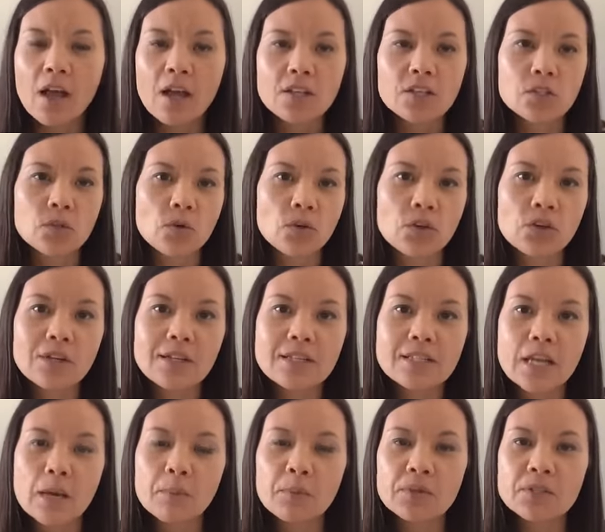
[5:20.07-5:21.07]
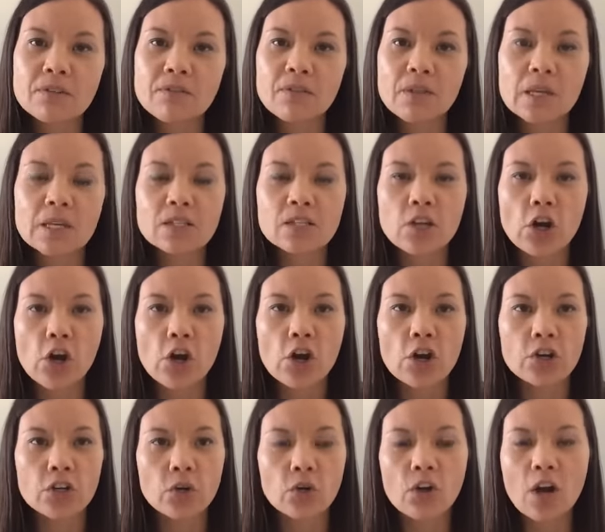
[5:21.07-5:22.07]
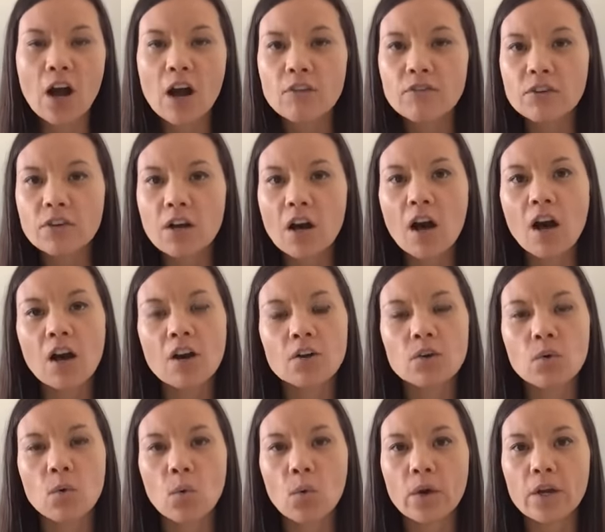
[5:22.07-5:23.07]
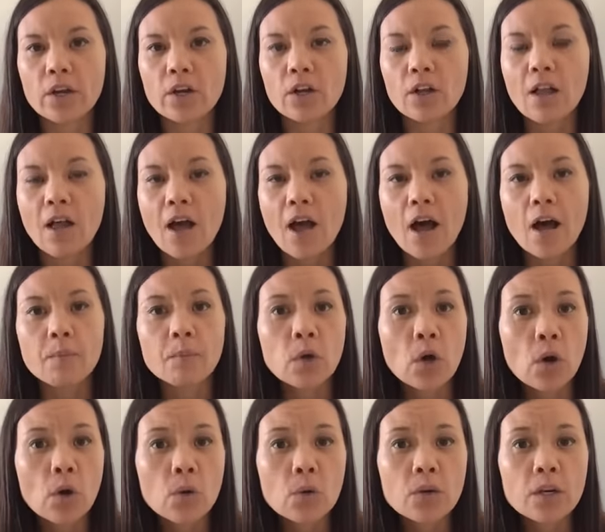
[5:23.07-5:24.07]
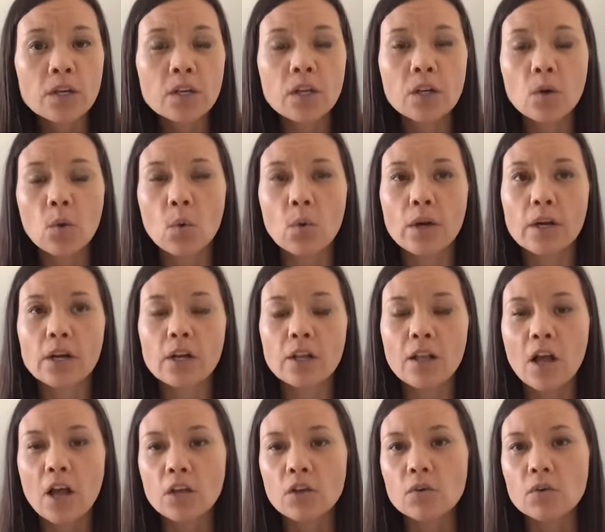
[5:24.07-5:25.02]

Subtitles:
So good examples of this are your avocado oil, coconut oil.